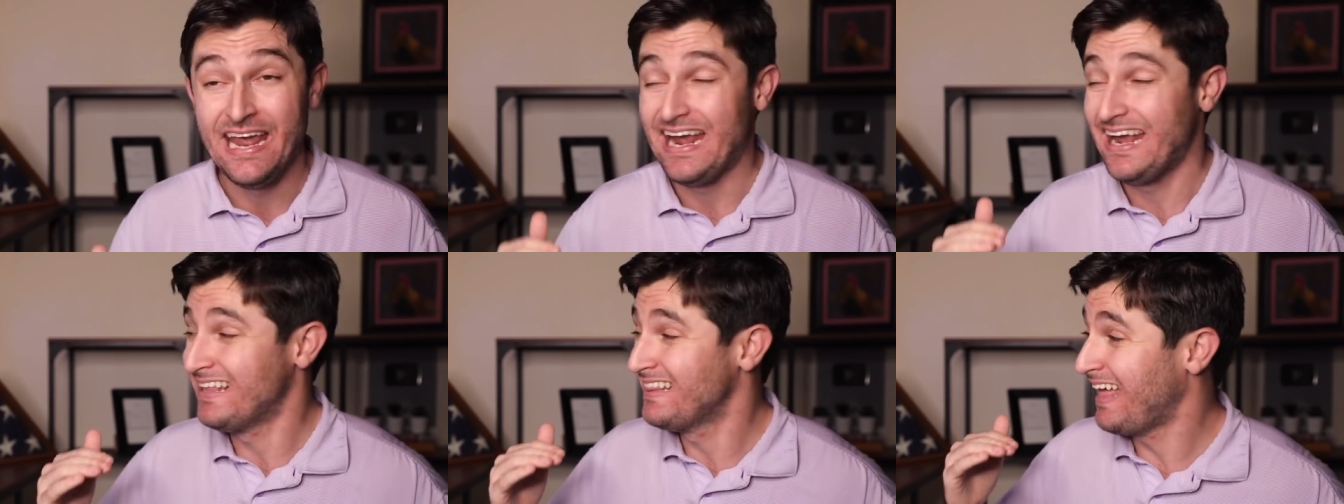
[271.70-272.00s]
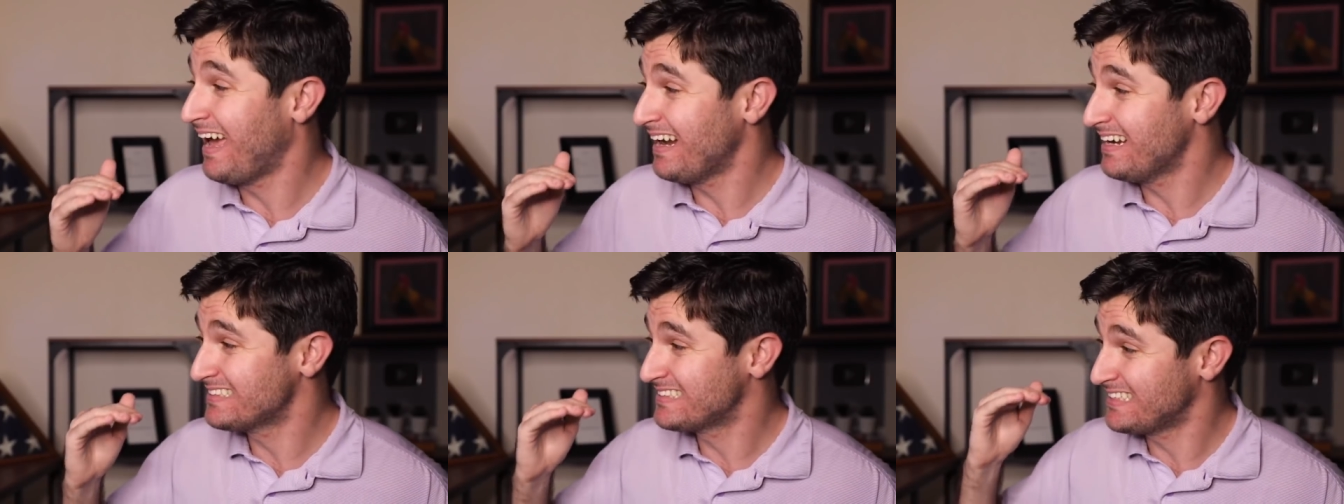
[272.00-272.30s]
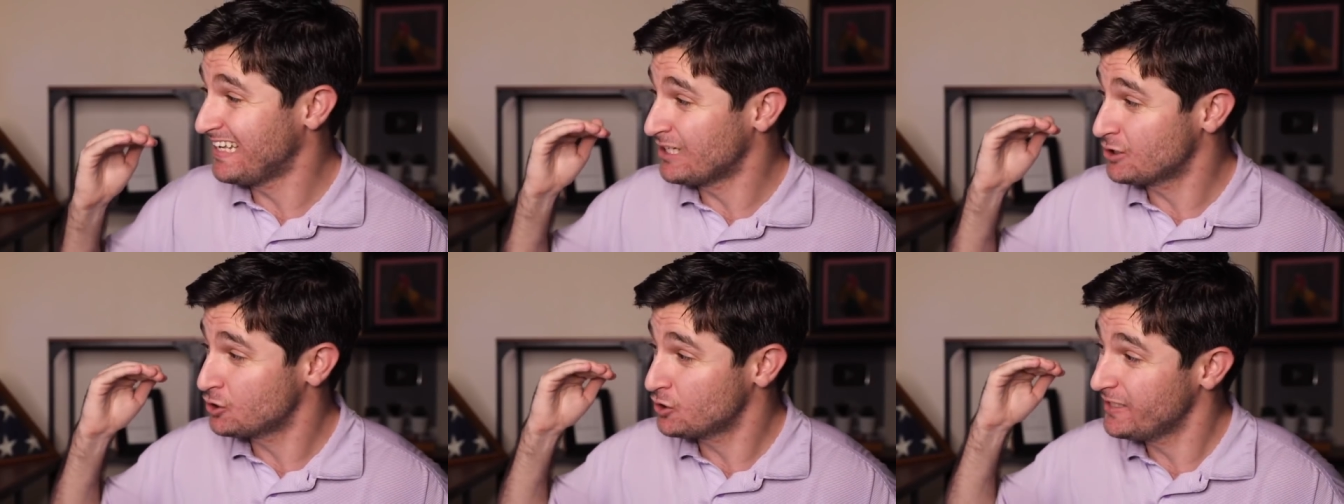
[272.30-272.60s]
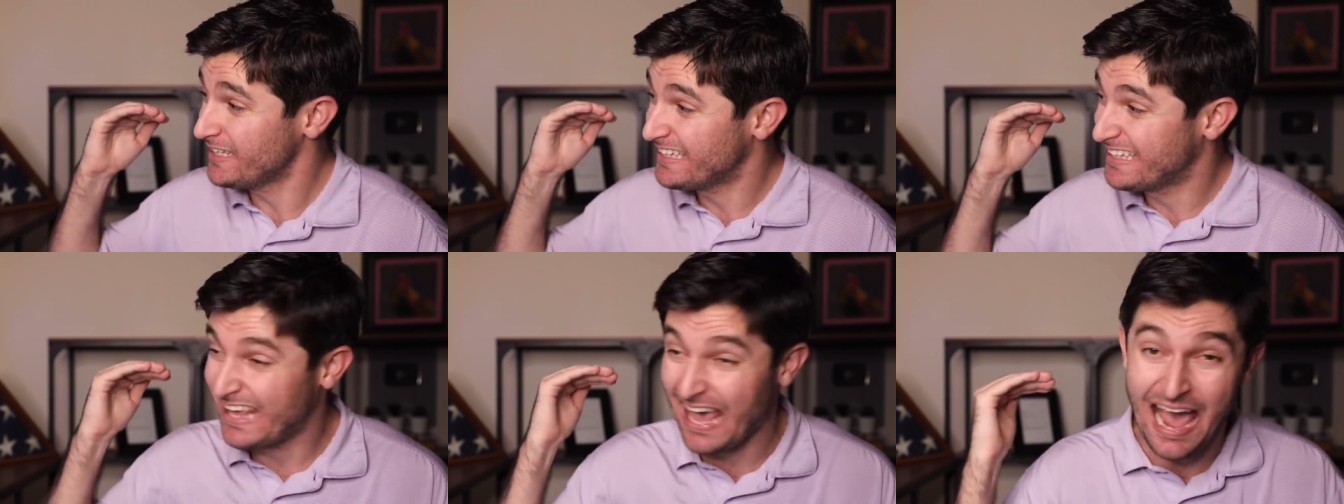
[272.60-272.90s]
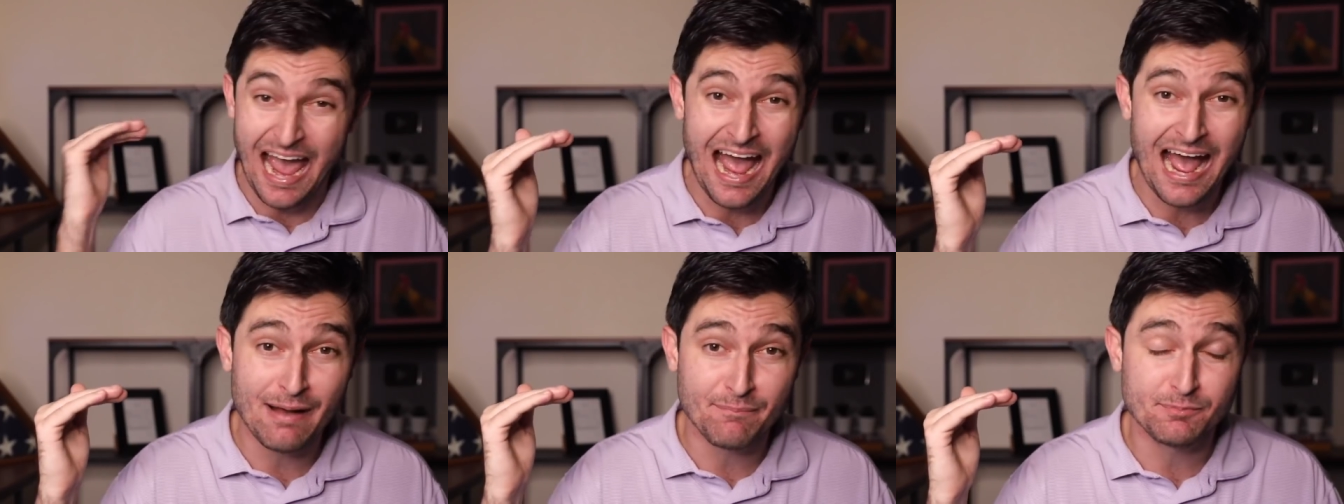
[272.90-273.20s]
And that essentially
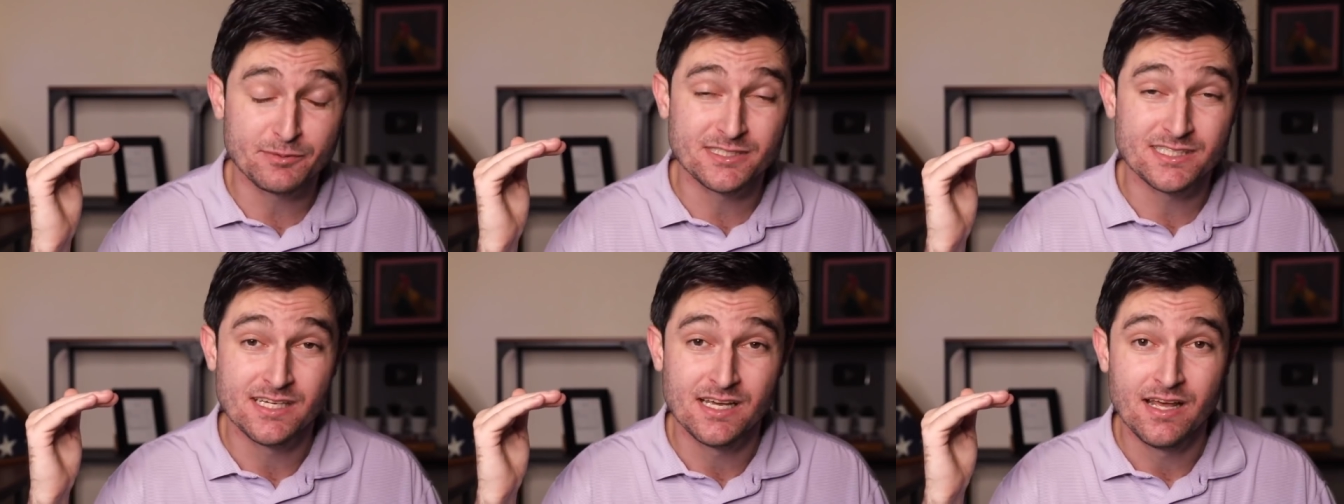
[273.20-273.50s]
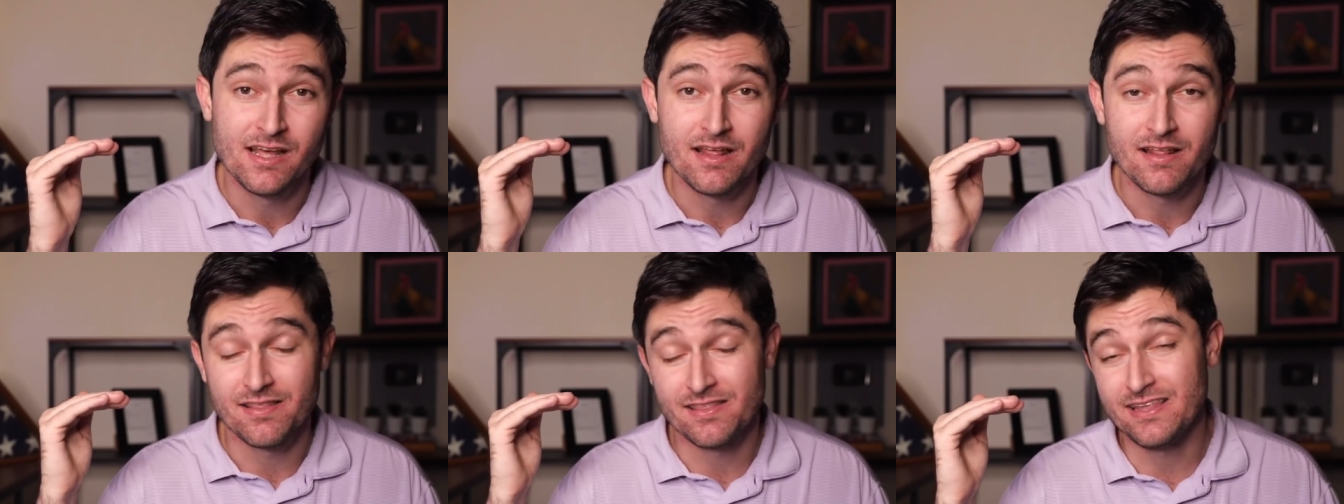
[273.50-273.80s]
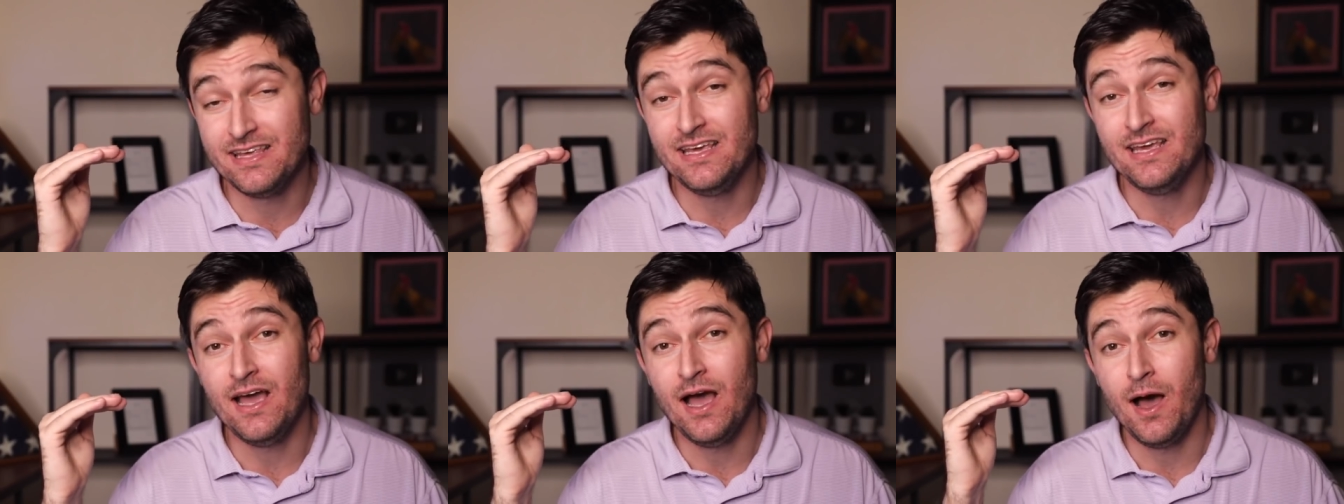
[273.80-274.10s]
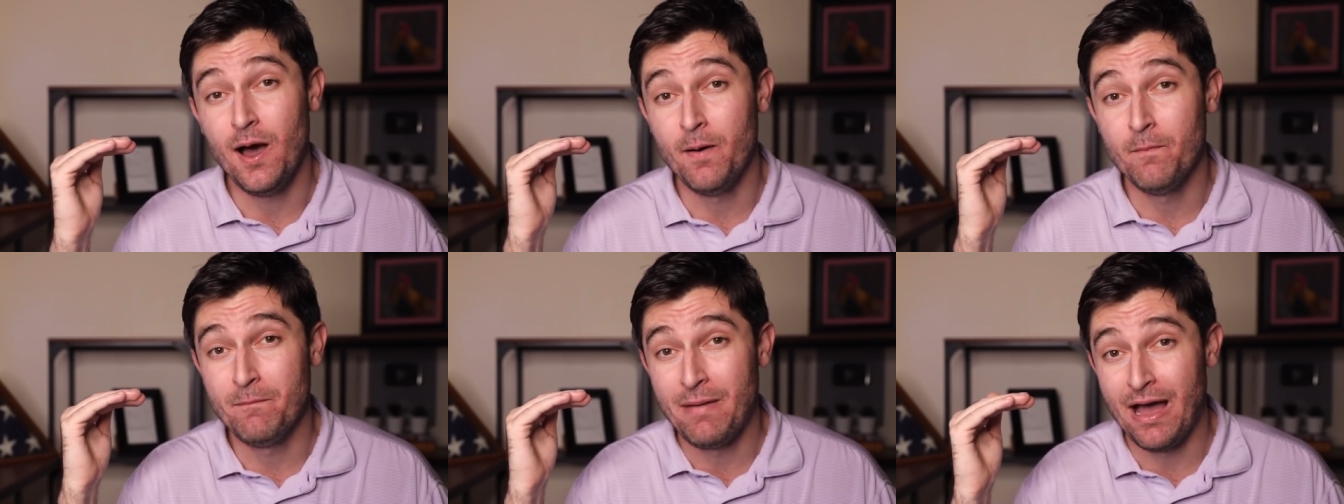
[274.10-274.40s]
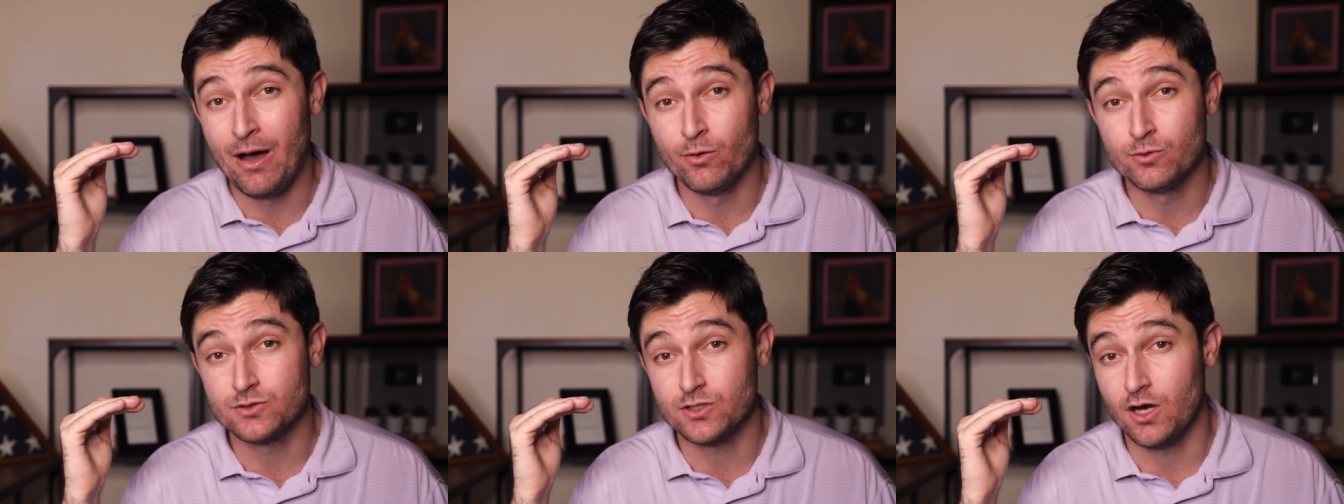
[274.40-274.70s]
caps the
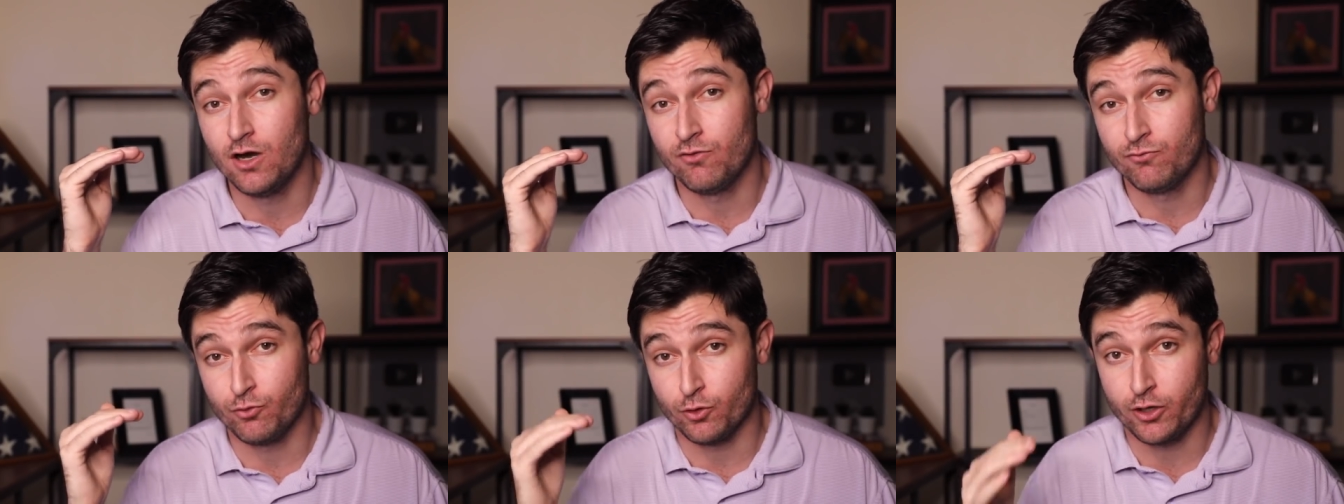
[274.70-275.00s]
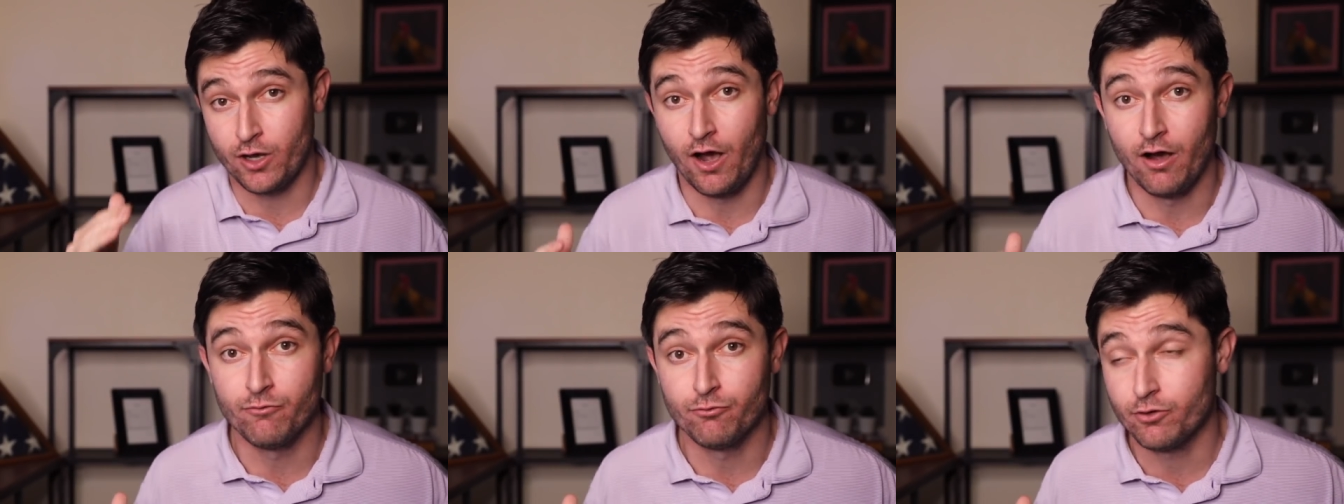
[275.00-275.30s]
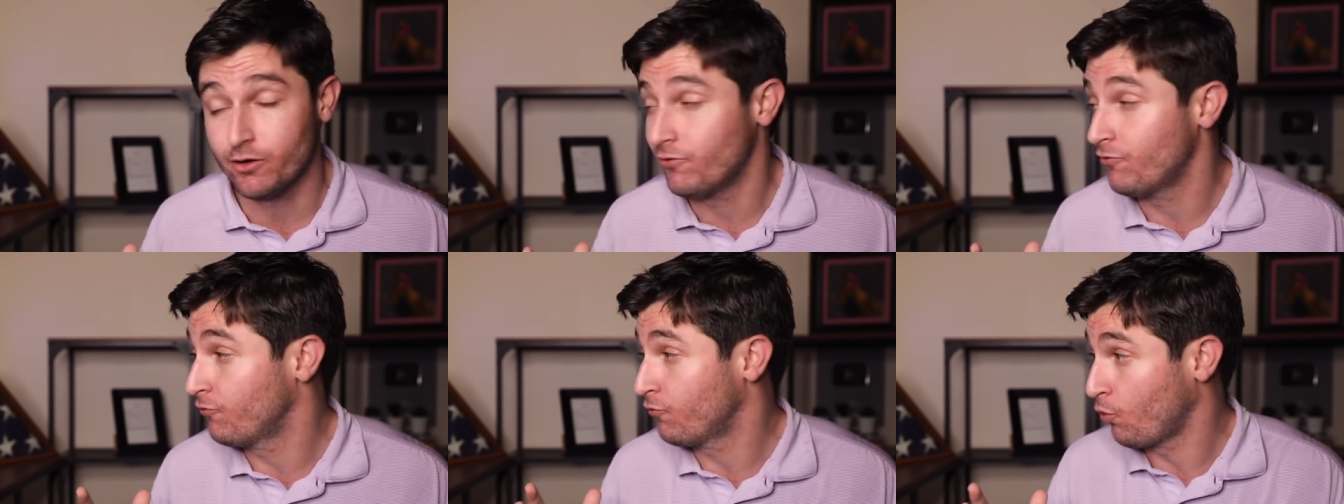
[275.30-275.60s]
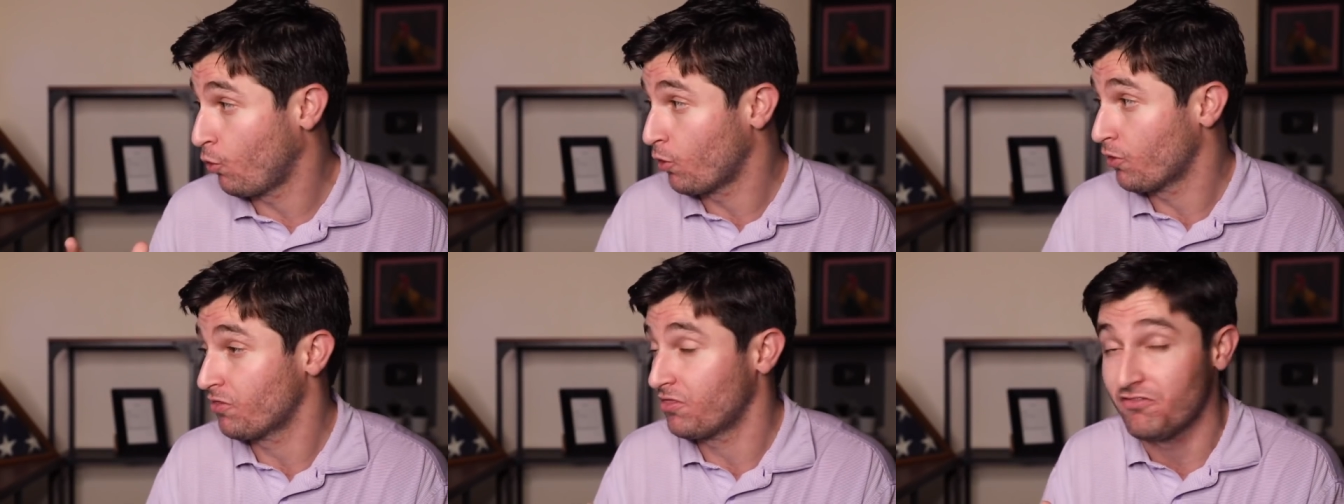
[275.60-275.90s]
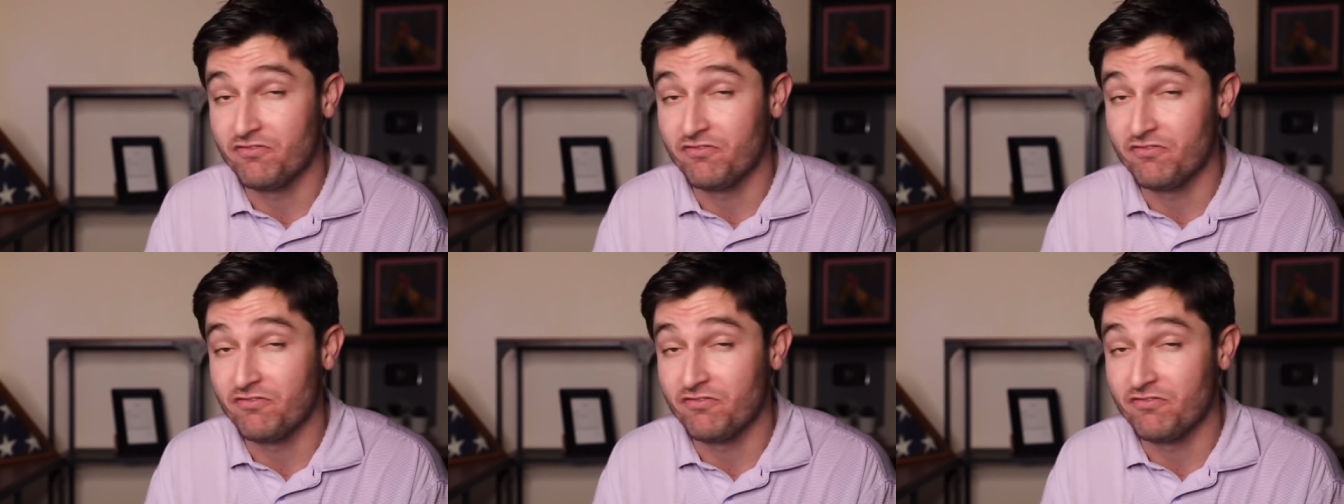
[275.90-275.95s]
amount of recovery for the